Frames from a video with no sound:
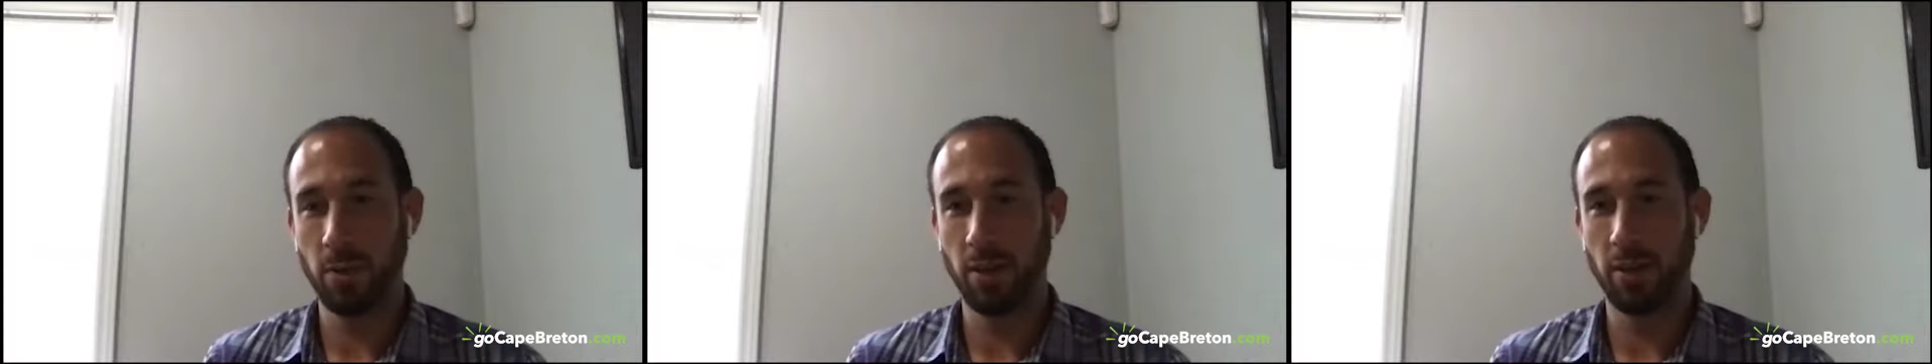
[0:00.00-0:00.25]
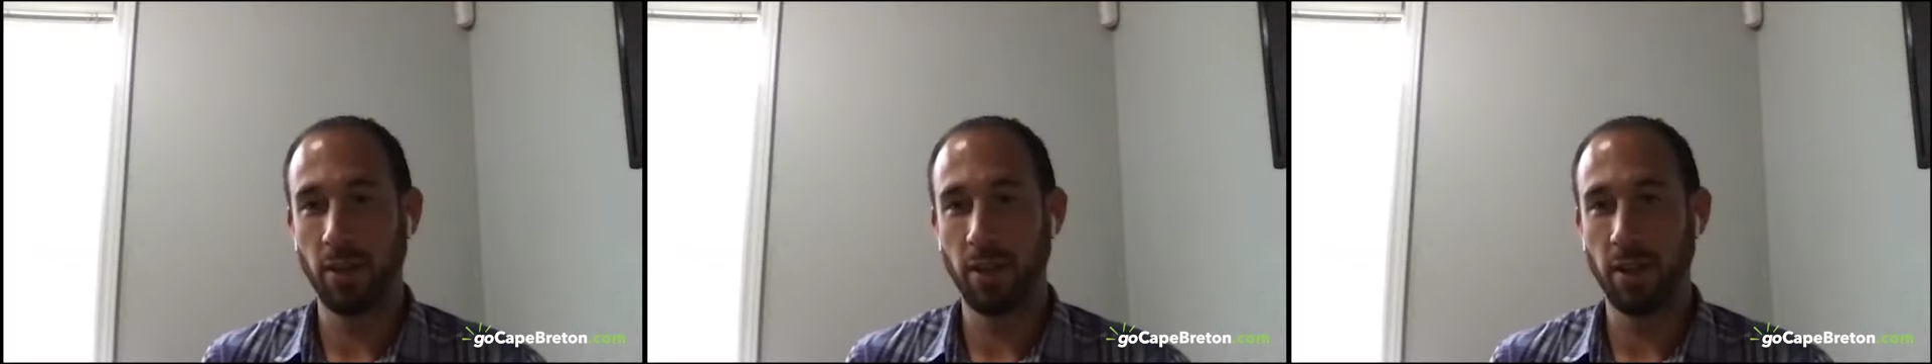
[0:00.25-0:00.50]
want
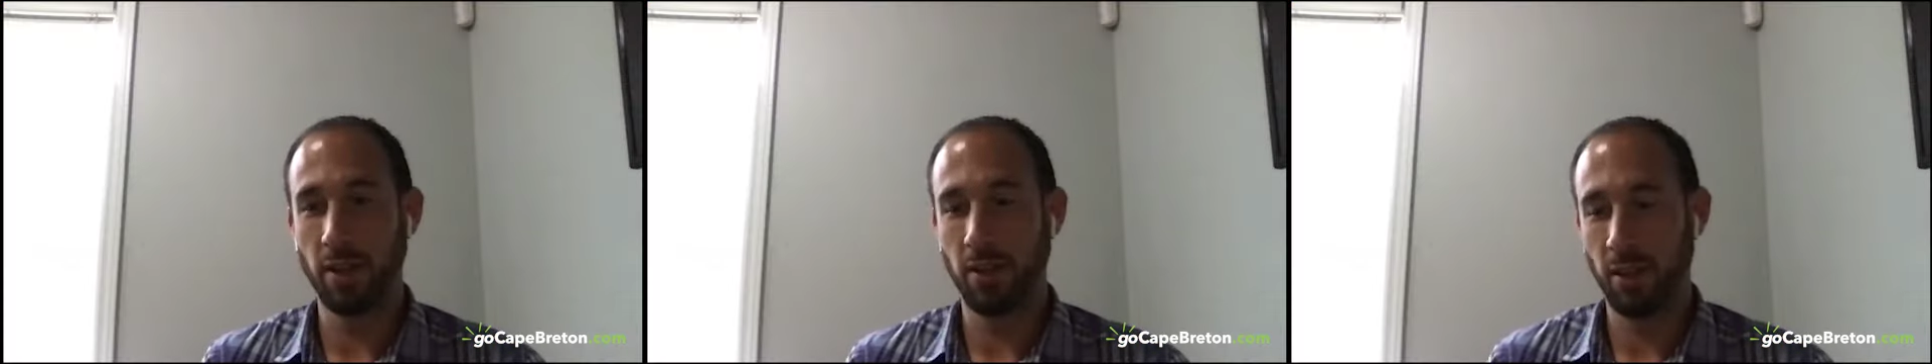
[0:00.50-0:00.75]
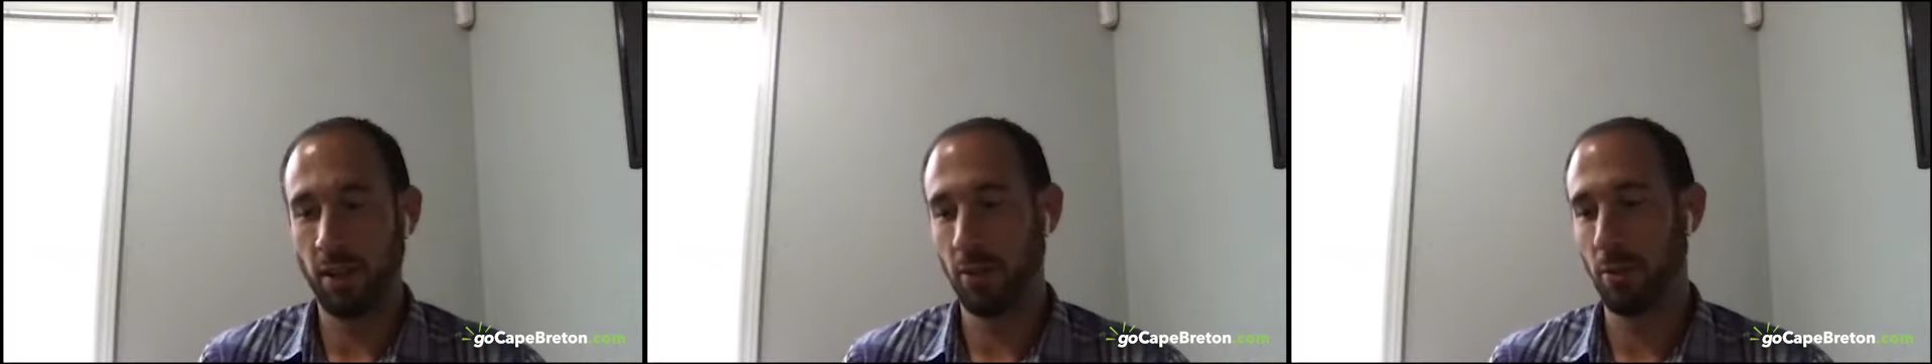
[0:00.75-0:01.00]
to thank
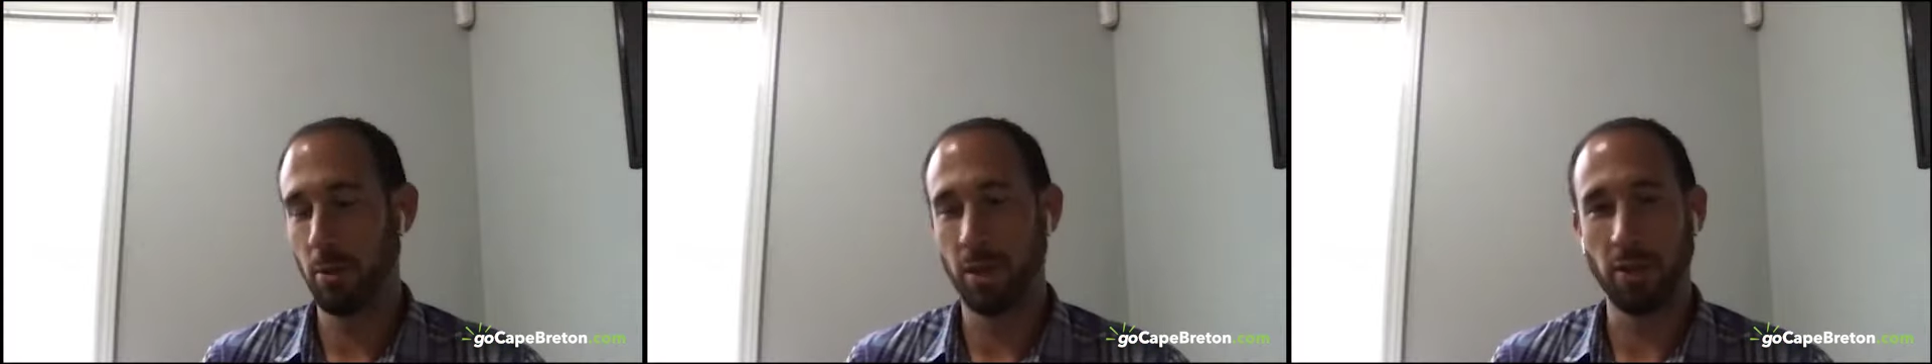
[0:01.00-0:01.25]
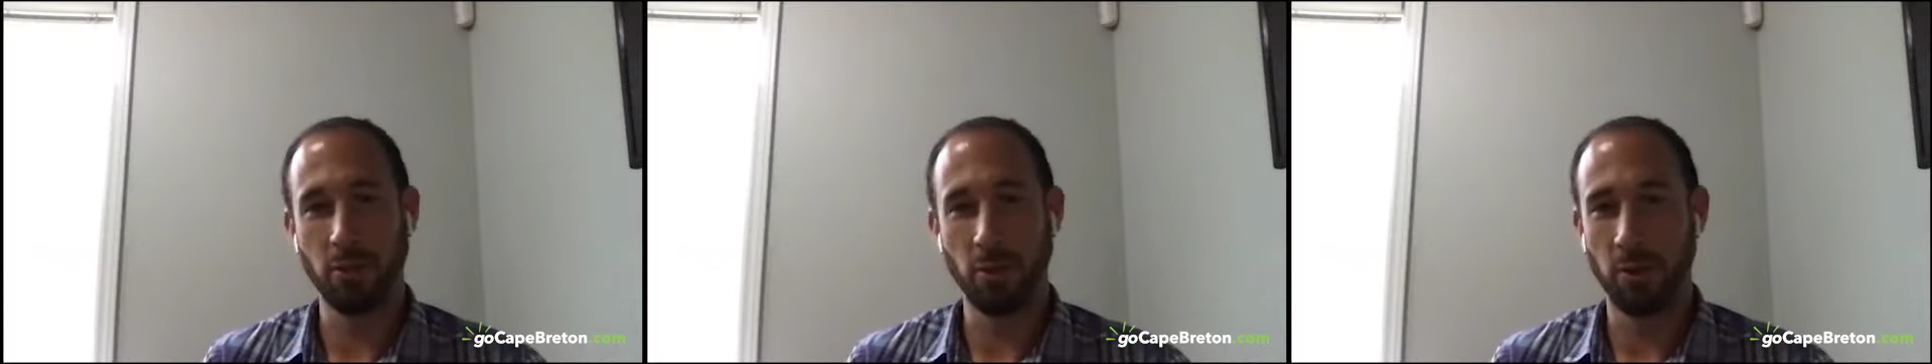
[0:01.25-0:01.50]
thank
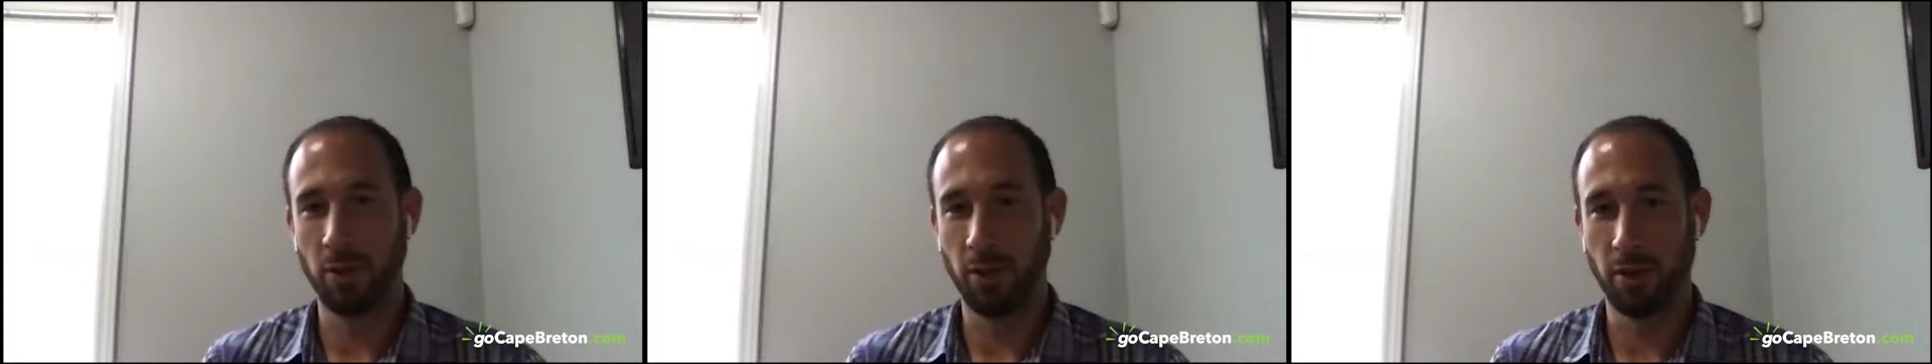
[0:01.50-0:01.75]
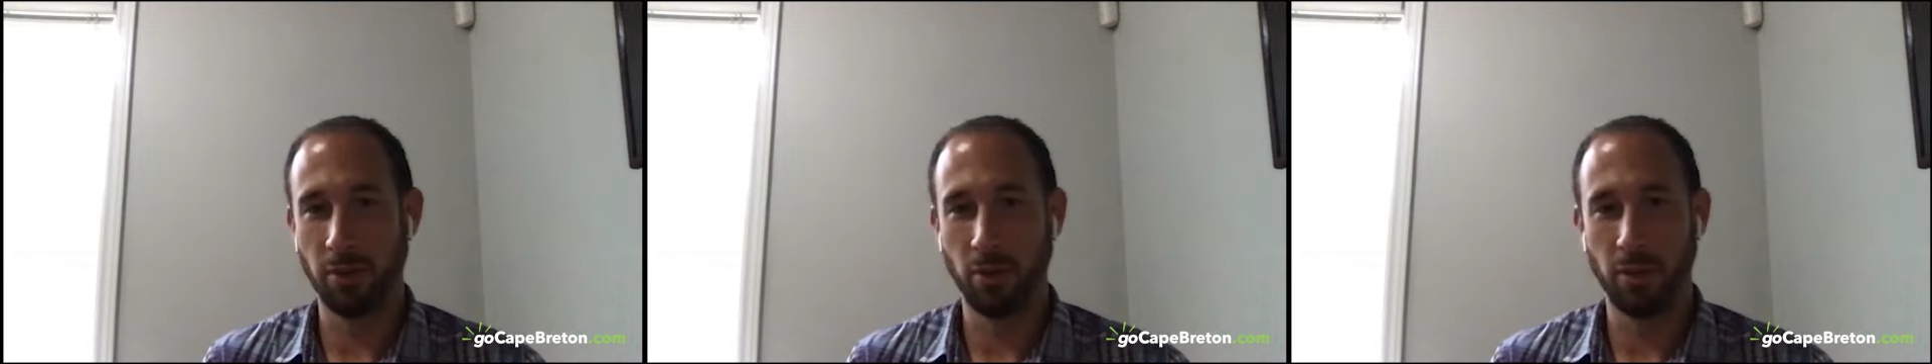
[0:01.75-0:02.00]
everybody for
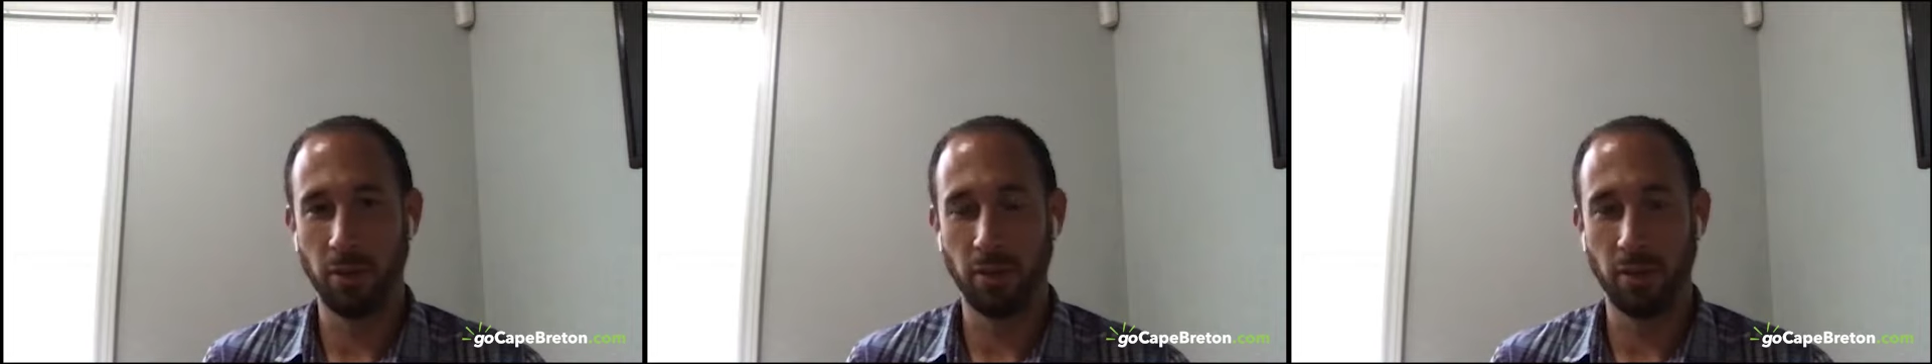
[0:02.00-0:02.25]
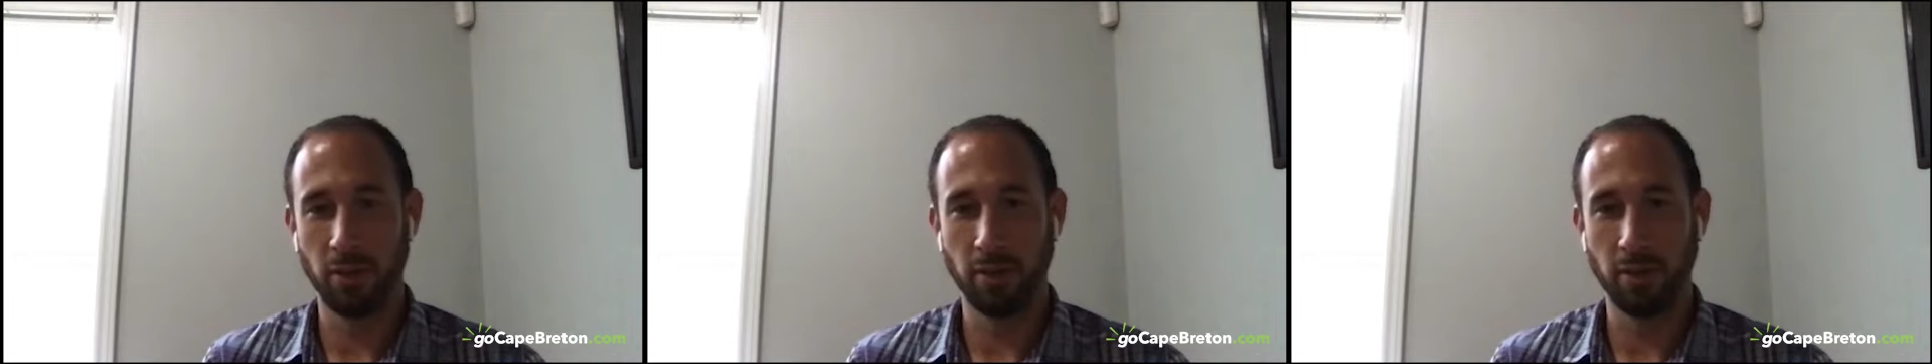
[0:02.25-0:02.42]
their their